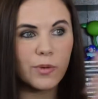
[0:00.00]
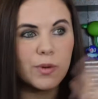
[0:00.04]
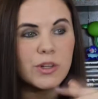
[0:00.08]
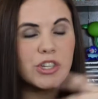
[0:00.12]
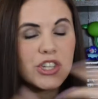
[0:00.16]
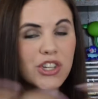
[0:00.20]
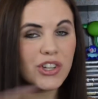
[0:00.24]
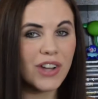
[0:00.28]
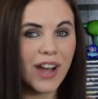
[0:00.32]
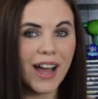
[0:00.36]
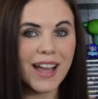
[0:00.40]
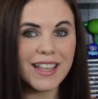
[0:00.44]

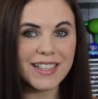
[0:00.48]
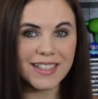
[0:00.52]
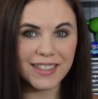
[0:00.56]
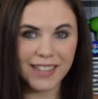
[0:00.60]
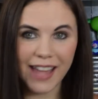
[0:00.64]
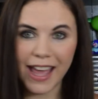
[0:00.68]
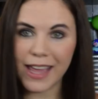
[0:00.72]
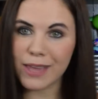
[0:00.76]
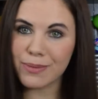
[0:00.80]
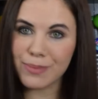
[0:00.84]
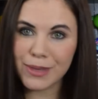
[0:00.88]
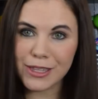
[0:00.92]
would you guys
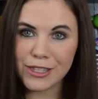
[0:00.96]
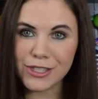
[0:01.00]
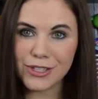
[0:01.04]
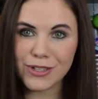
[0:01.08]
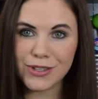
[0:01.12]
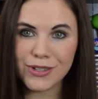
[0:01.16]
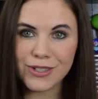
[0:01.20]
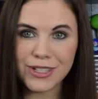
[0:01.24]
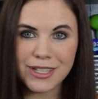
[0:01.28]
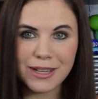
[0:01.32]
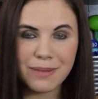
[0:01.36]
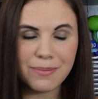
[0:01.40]
like me to
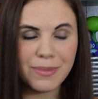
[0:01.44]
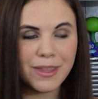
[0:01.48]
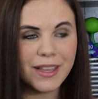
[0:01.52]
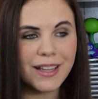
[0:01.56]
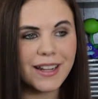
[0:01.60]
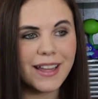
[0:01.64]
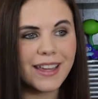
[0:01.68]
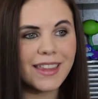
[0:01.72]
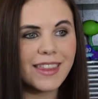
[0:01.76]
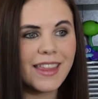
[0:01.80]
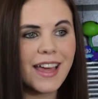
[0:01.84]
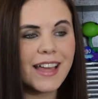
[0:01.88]
do
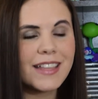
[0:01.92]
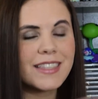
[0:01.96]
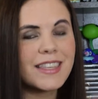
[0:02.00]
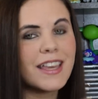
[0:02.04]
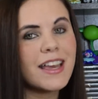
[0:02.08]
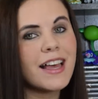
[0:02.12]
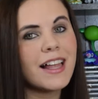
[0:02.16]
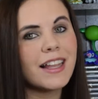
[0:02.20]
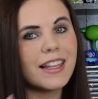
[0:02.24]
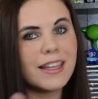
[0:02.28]
something like that?